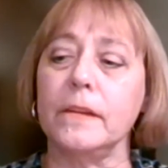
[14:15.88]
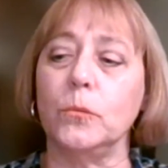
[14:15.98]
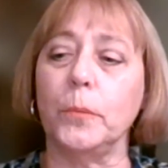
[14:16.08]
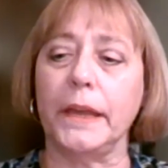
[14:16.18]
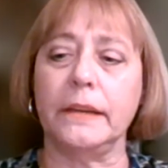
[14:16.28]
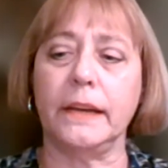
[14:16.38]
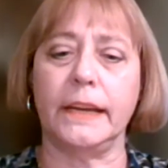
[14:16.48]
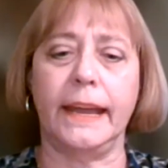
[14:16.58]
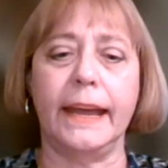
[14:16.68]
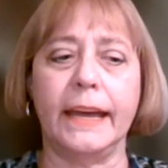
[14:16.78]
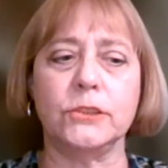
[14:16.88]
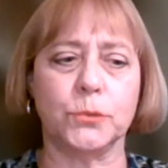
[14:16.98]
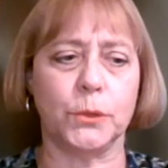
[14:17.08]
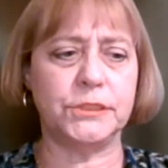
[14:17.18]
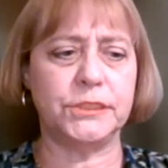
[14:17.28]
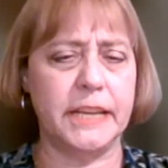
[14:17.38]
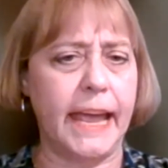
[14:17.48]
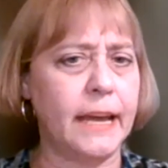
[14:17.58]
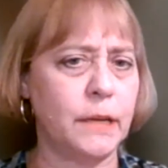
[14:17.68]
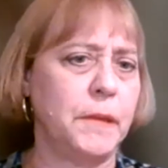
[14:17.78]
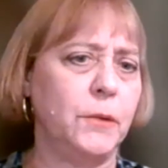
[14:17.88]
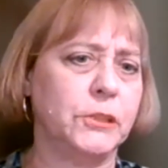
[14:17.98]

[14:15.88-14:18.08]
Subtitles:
When I had gross anatomy,